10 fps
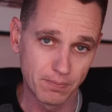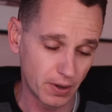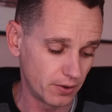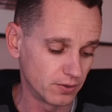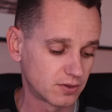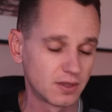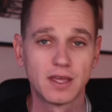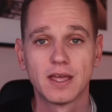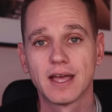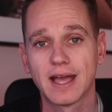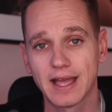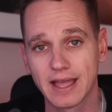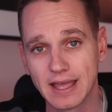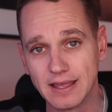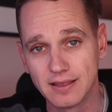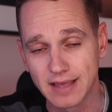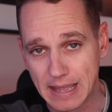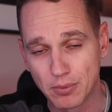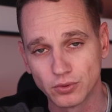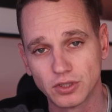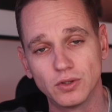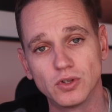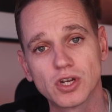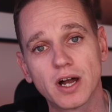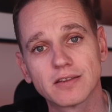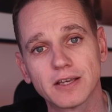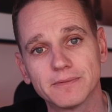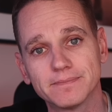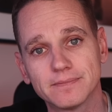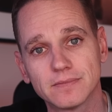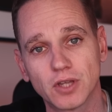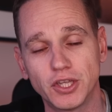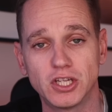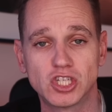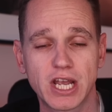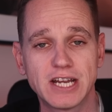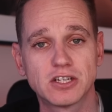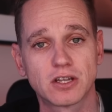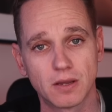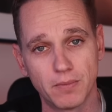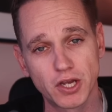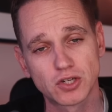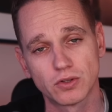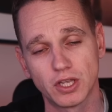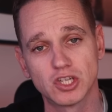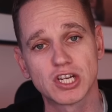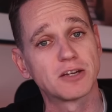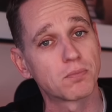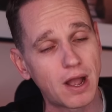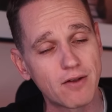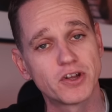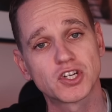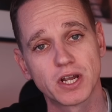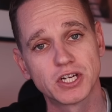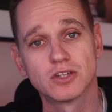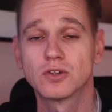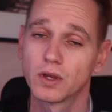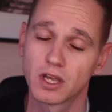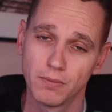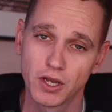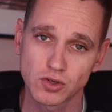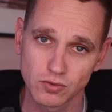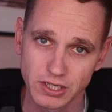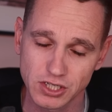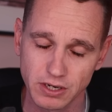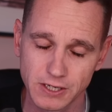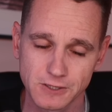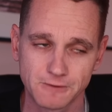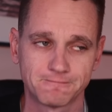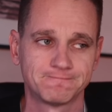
the boat is able to do charter. So you can change the commercial, you can change a private registration to a commercial registration.